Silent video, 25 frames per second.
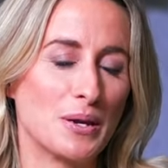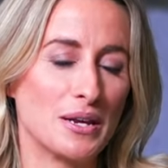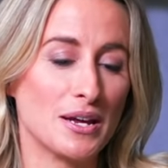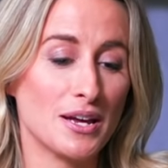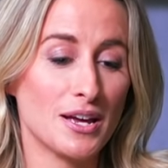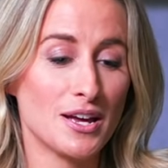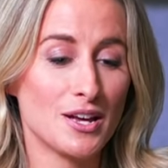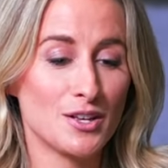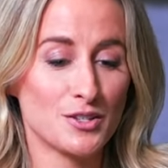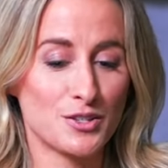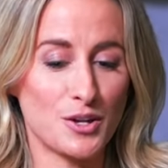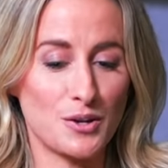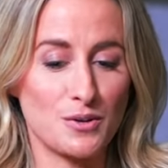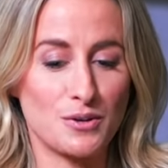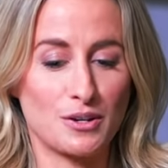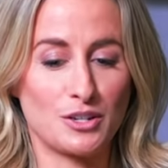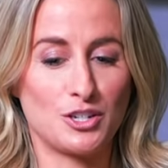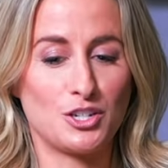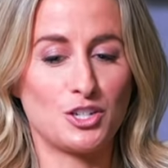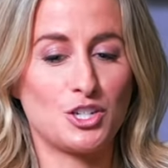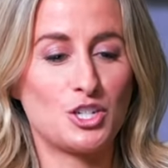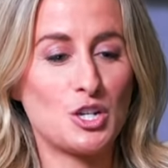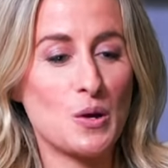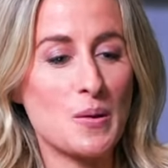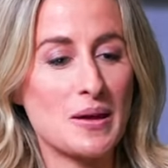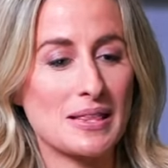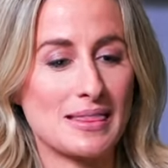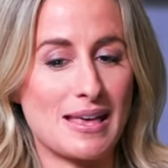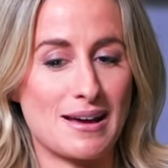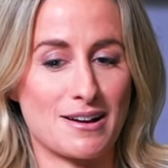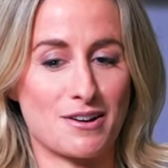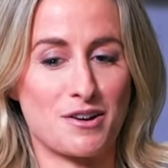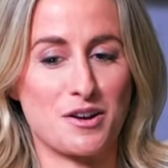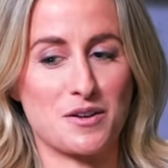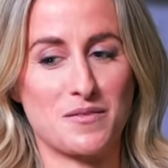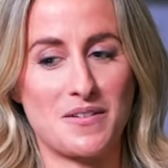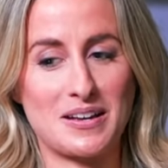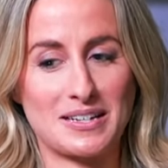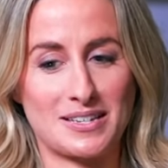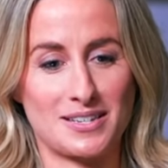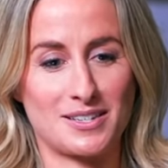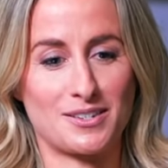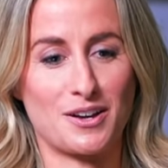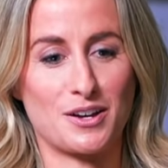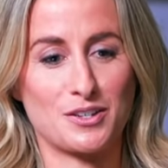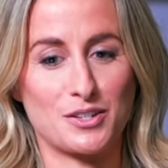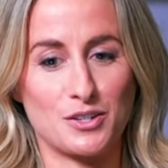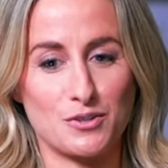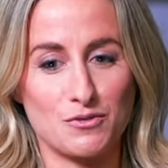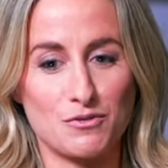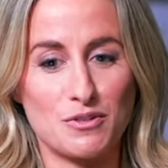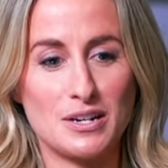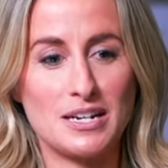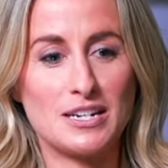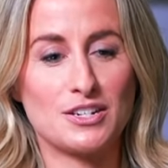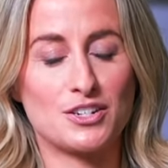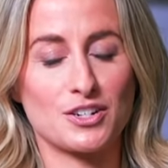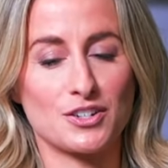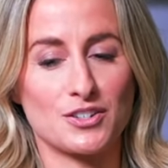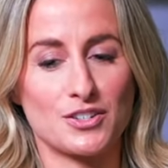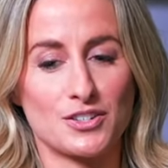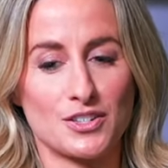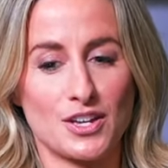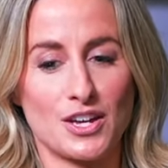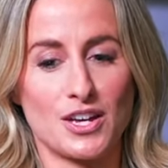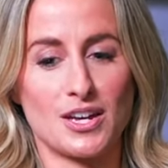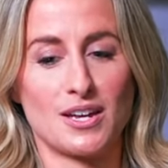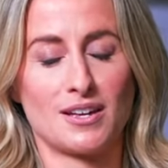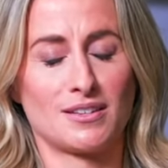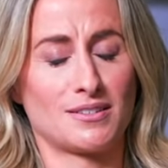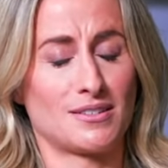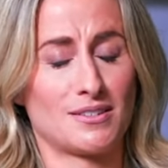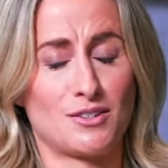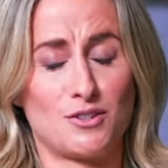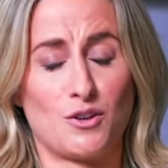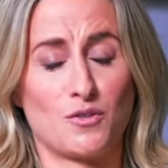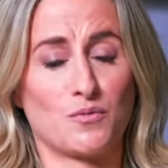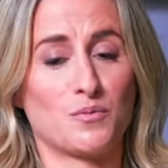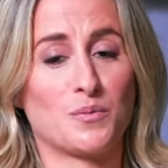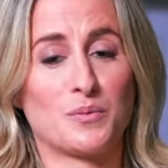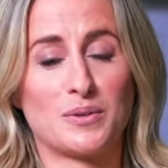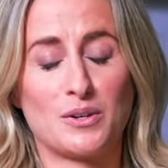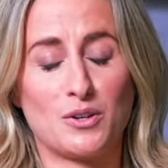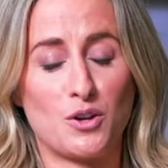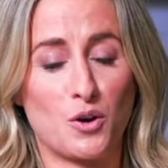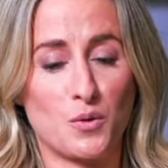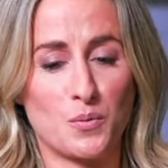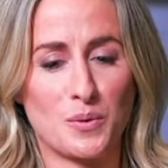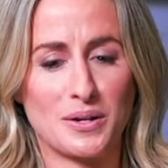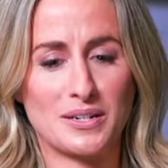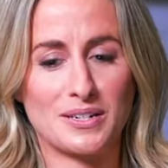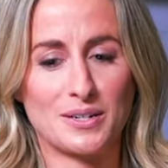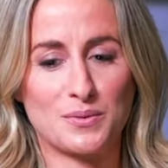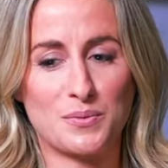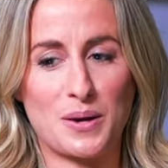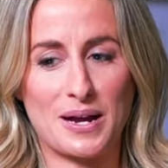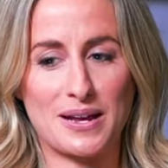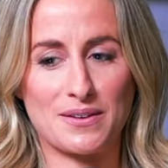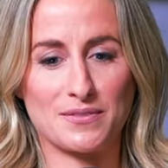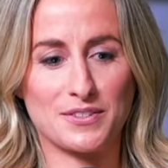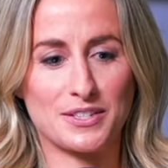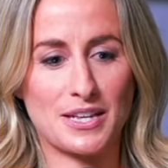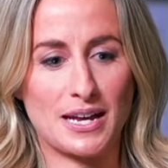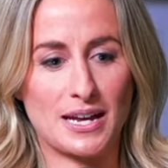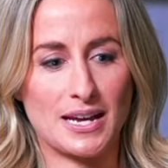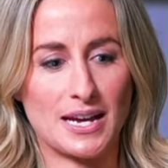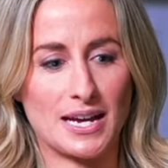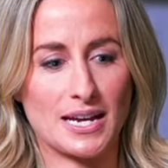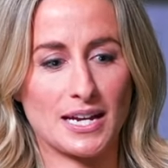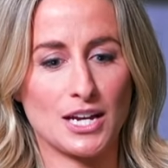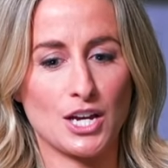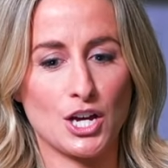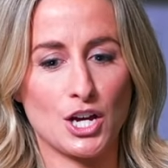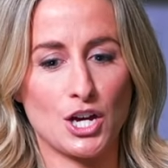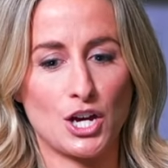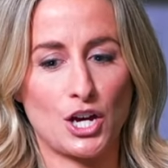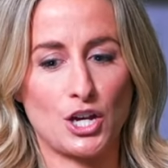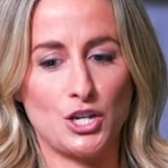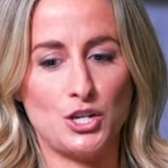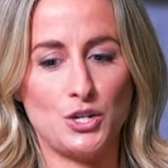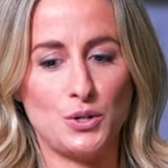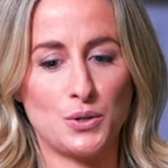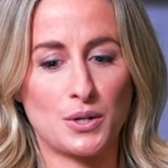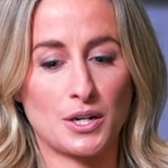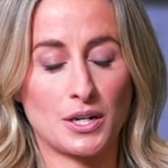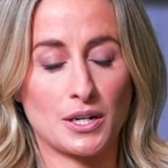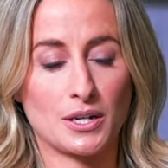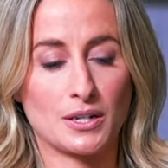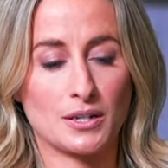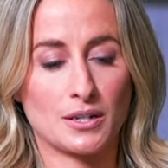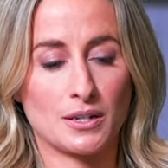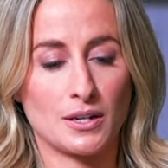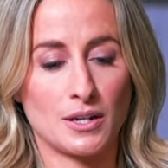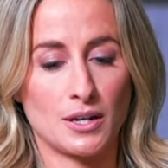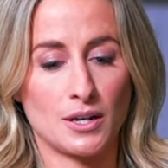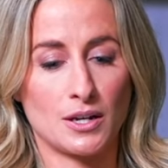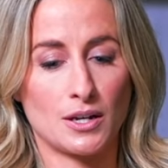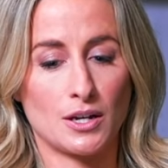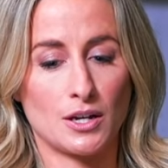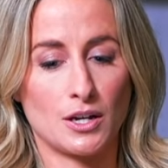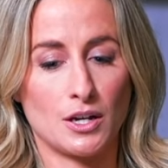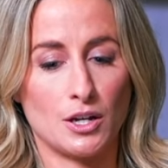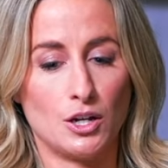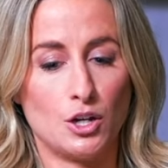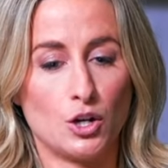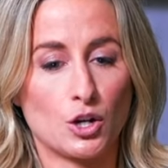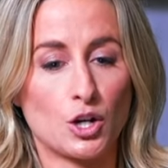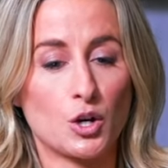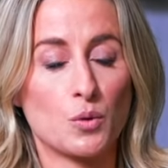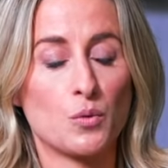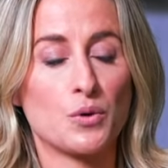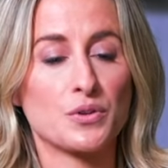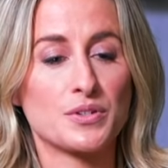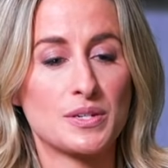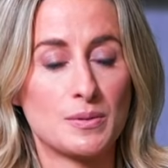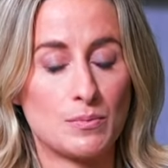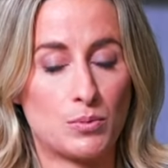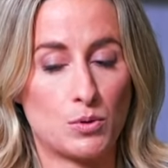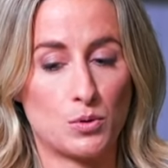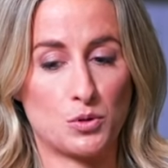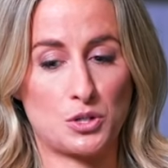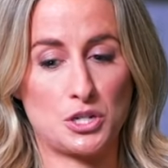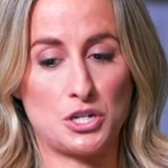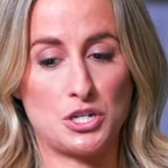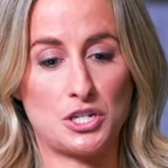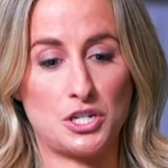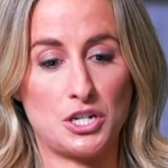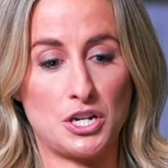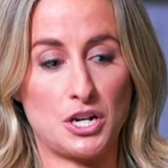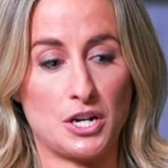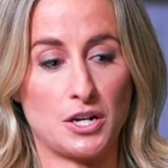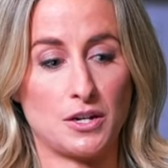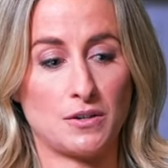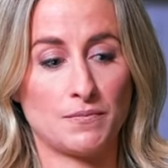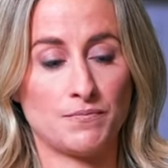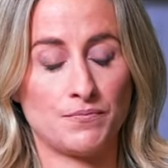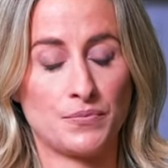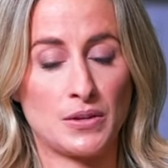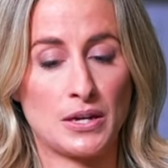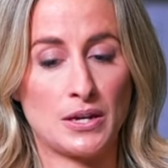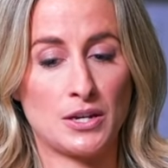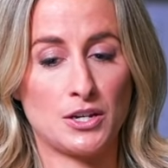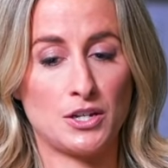And so doing that kind of exercise is really just a long long-winded way of saying you can look at what's important to you.